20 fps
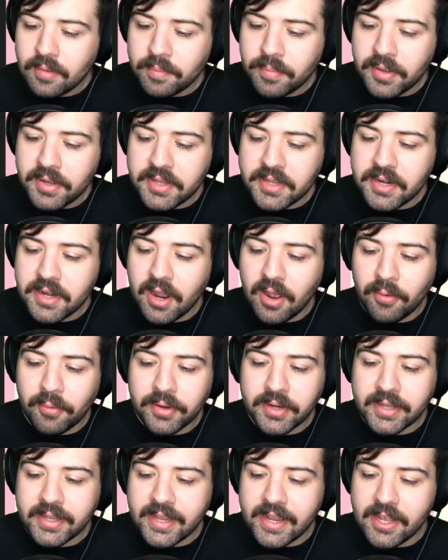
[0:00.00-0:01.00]
But you know,
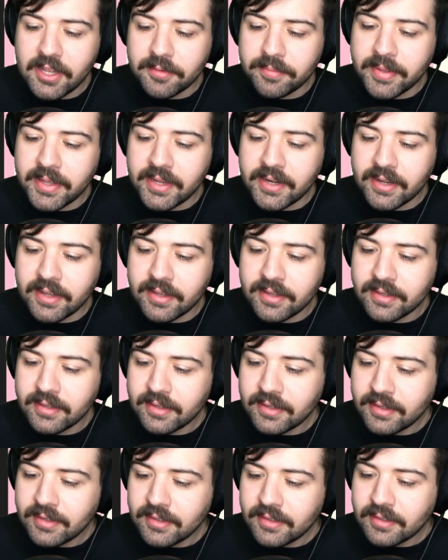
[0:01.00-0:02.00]
would it kill me to
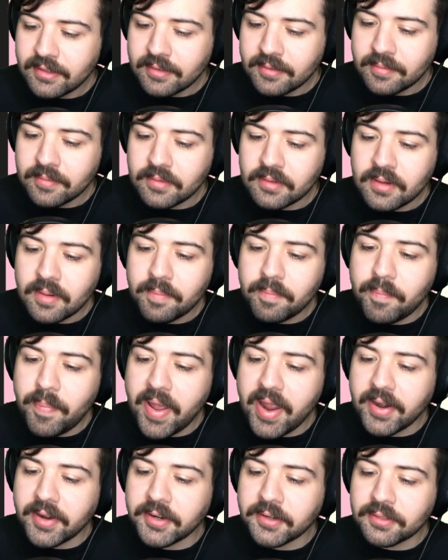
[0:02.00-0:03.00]

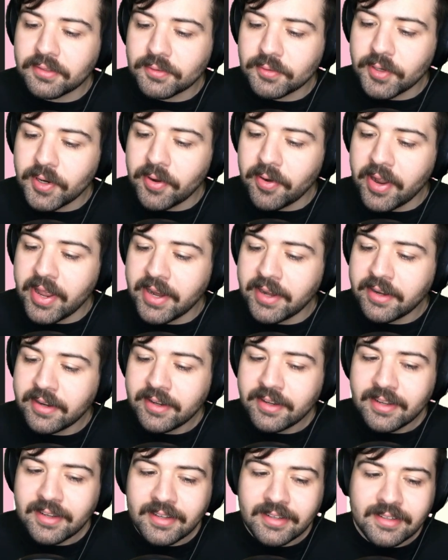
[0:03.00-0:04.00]
bear through it?
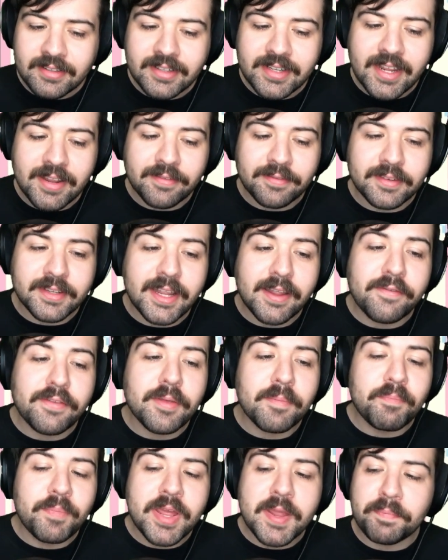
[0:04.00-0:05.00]
Give
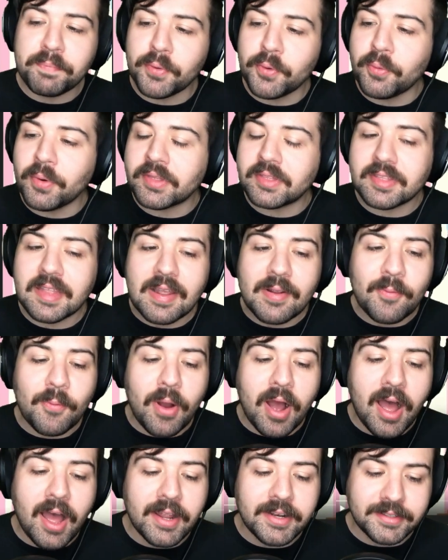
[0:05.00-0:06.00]
the people what they
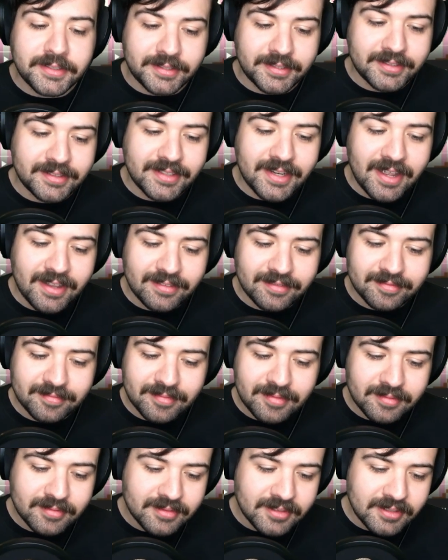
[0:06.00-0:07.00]
want.
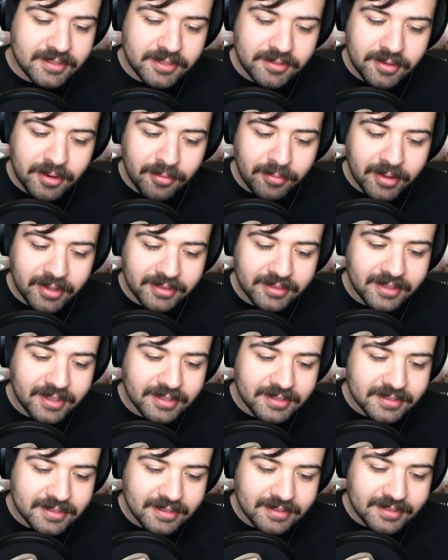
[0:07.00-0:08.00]
You don't want
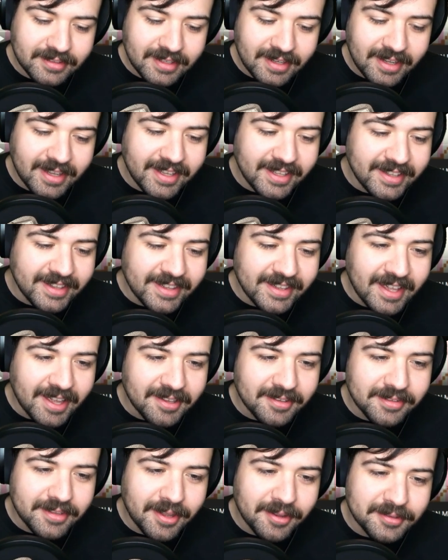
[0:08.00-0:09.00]
this.
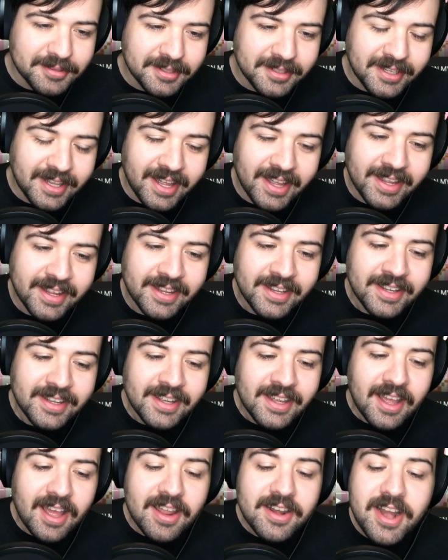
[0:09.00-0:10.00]
that was a lie.
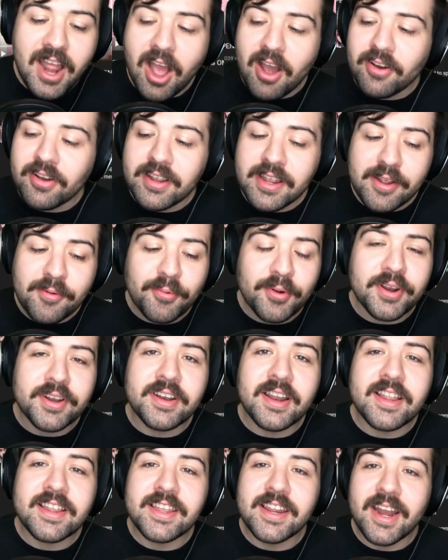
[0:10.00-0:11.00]
No, it
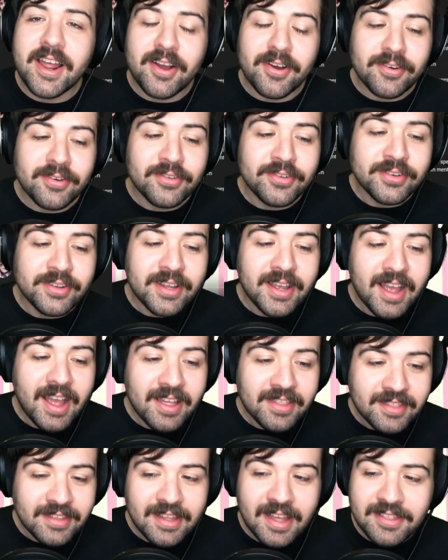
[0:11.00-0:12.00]
wouldn't. You know,
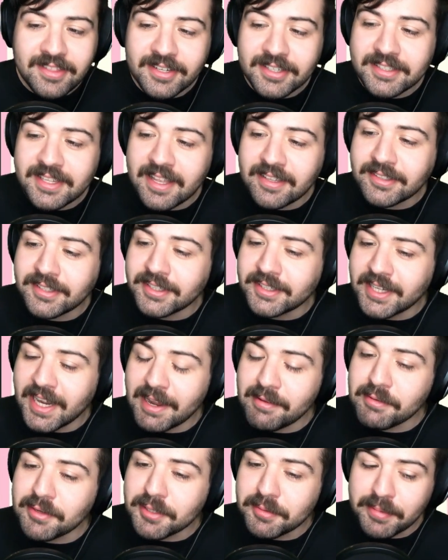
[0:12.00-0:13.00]
there's
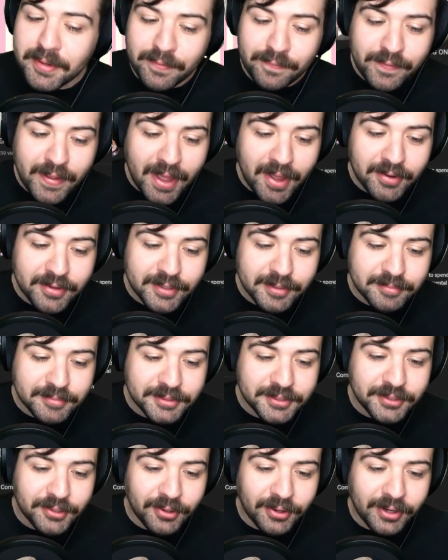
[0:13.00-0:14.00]
entertainment to be found, I'm
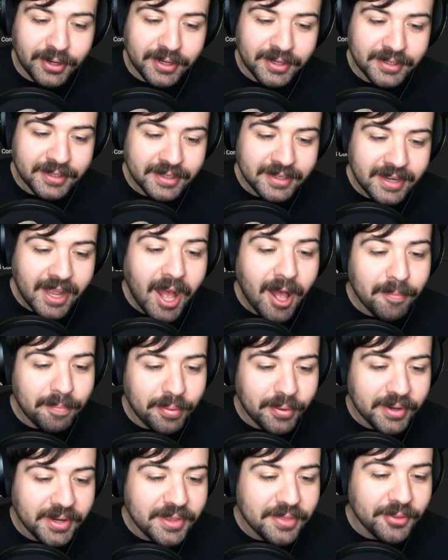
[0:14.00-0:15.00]
sure. I'll
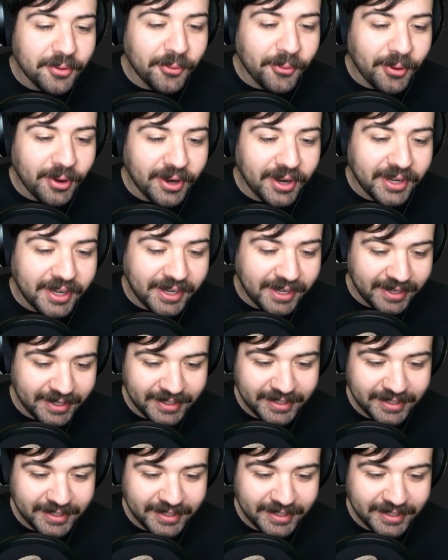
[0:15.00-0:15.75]
put in the work.